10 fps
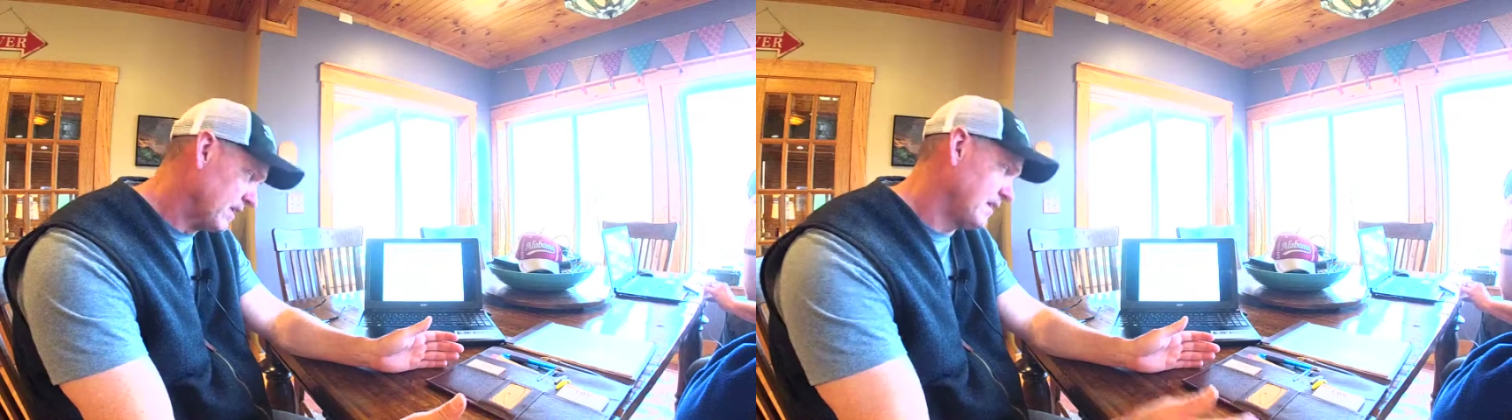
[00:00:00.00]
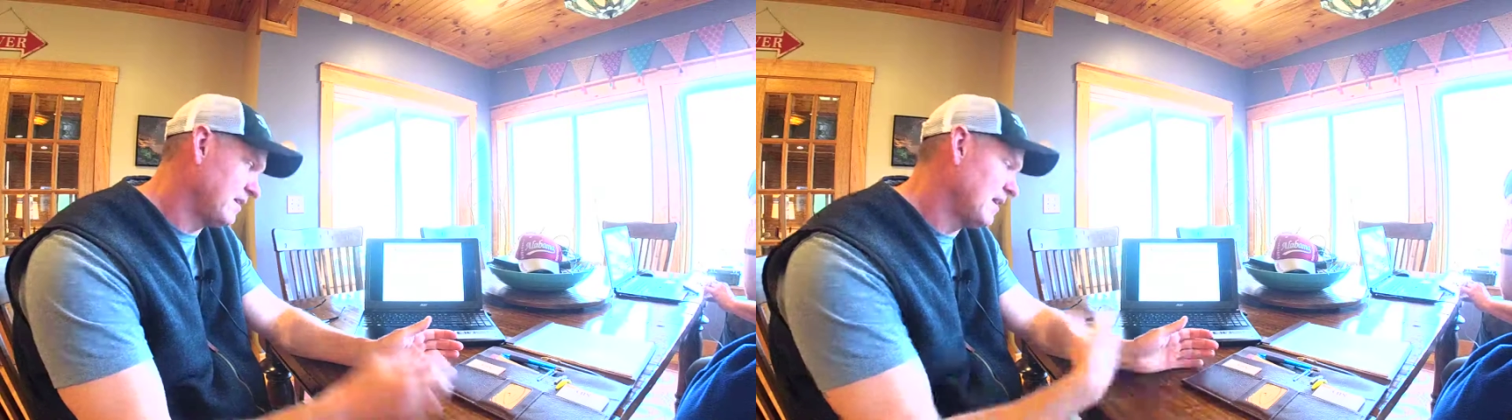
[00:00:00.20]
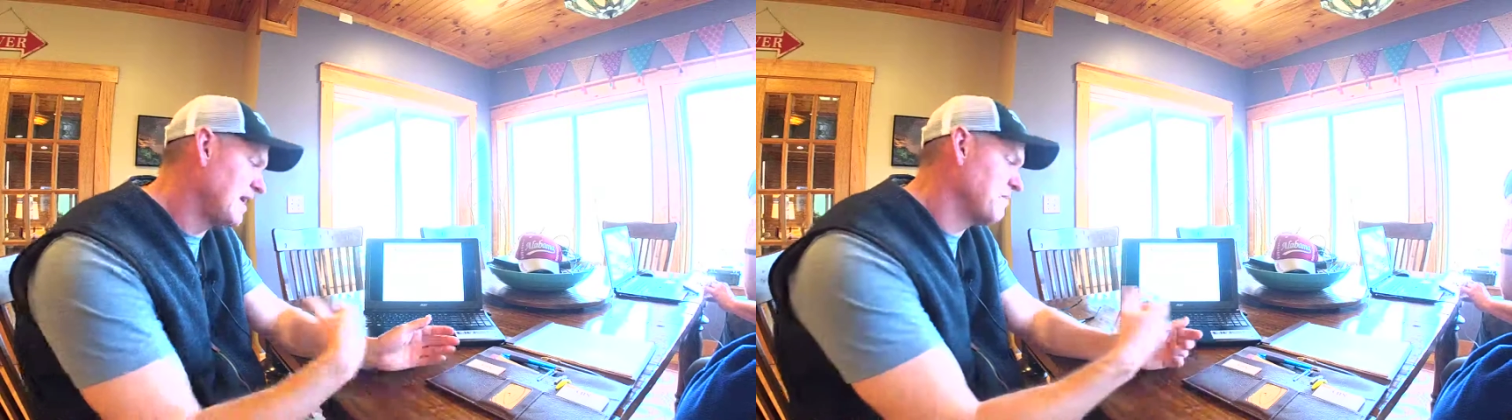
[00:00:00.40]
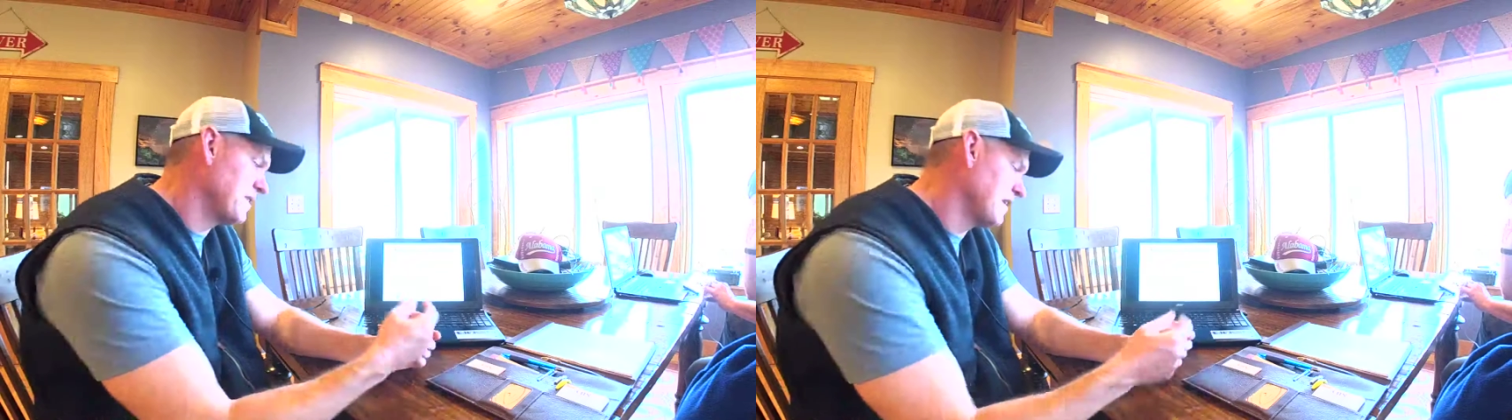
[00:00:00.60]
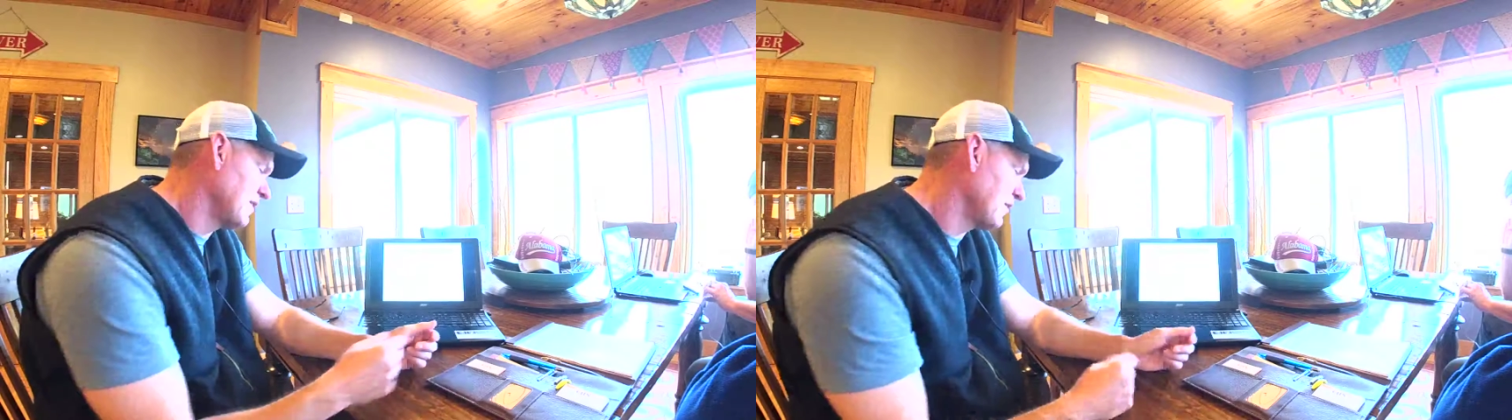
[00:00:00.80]
And it'll
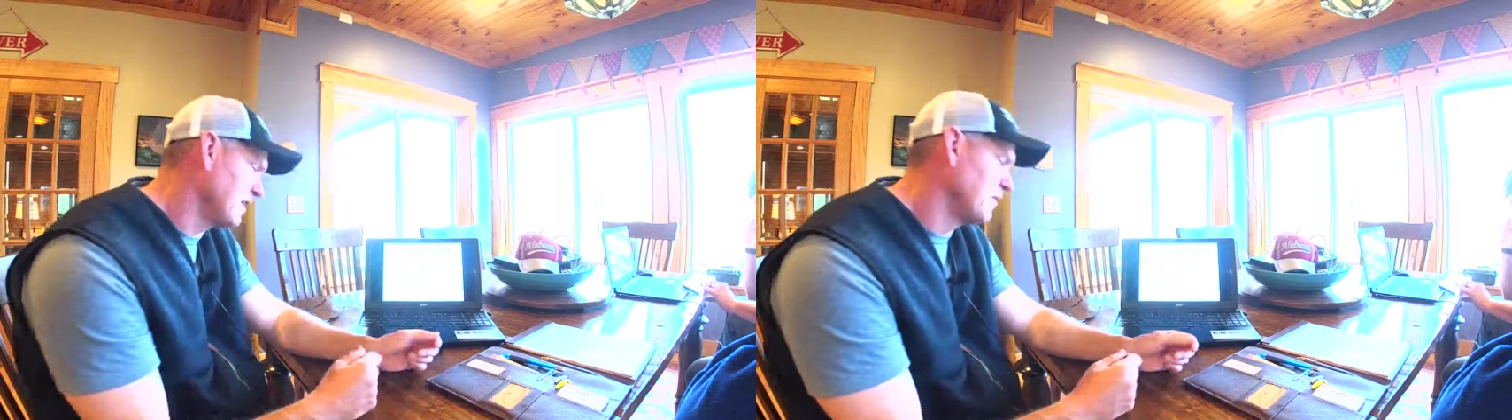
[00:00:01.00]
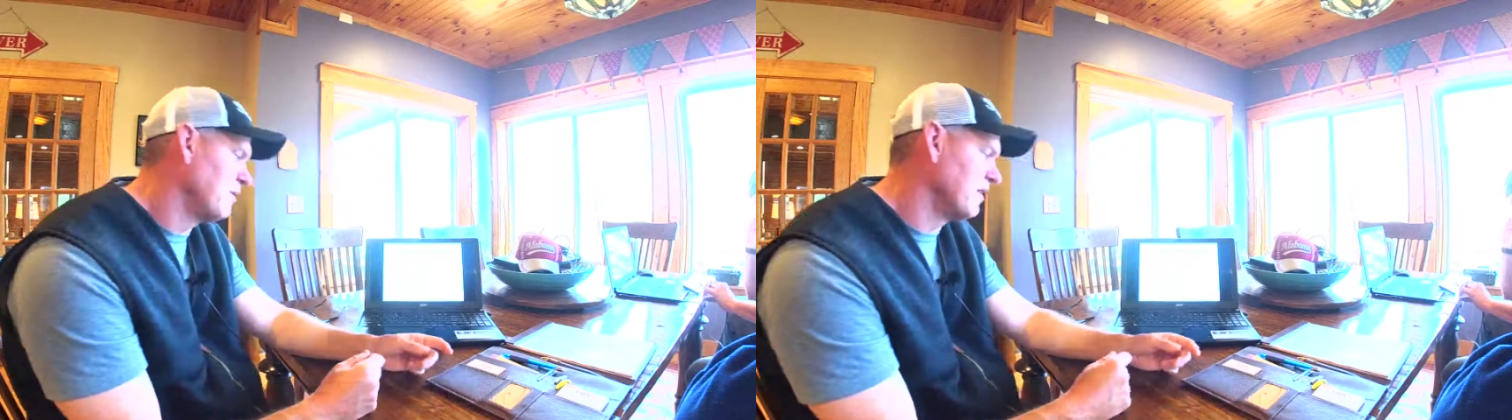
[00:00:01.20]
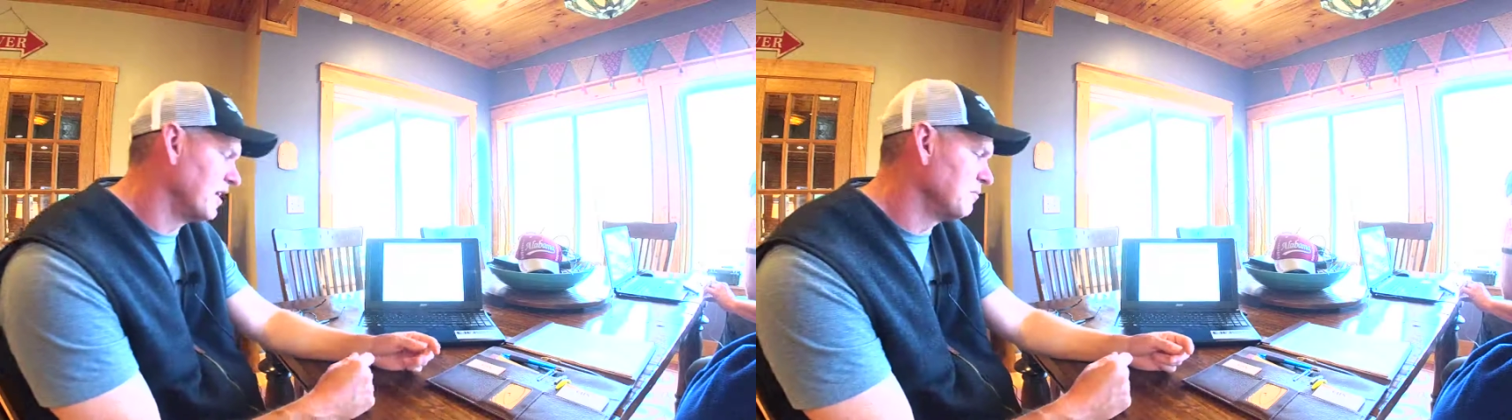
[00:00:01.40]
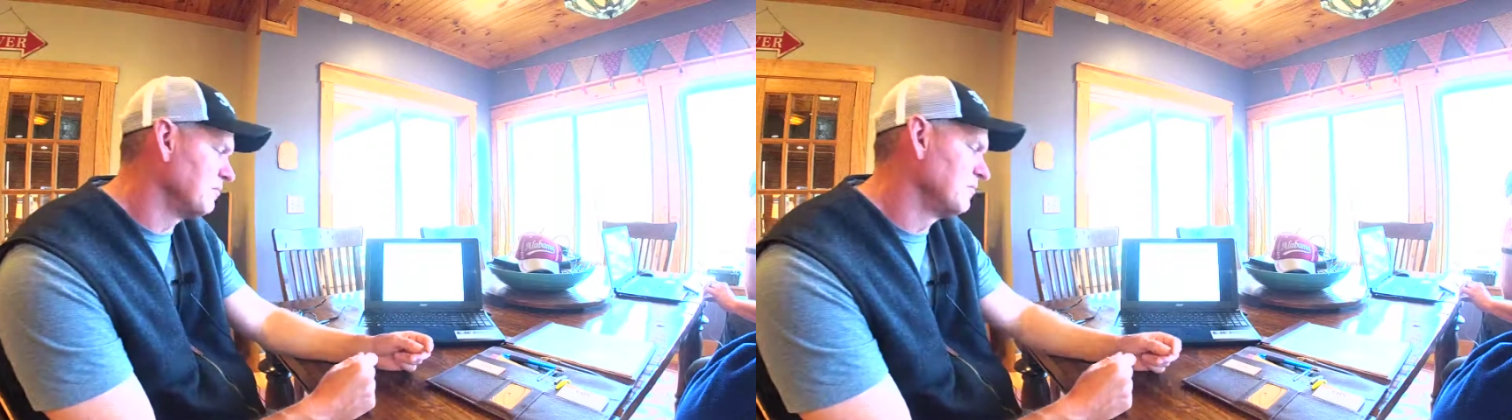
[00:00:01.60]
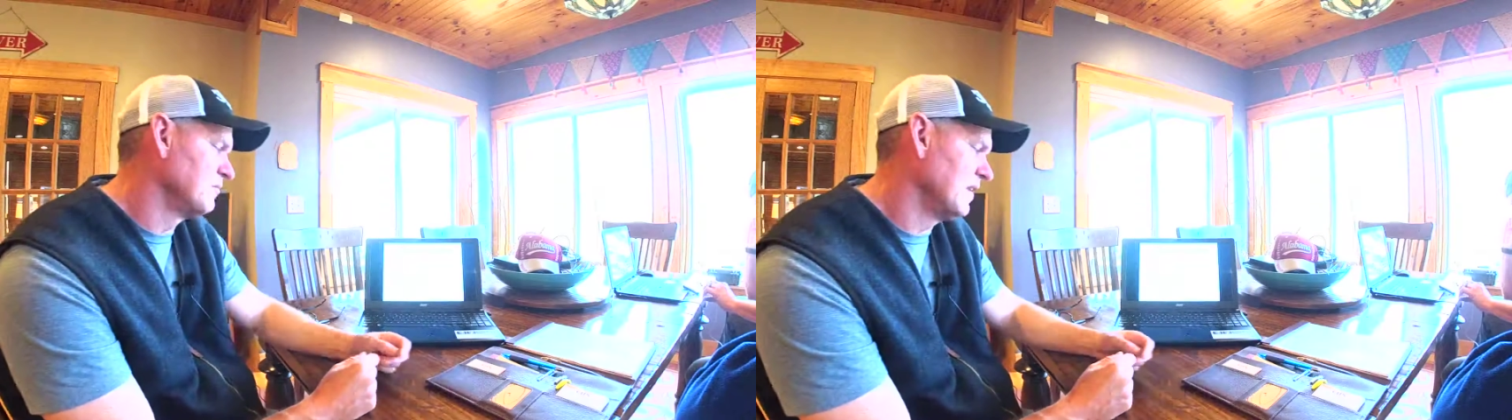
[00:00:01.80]
happen, like you'll get one of them,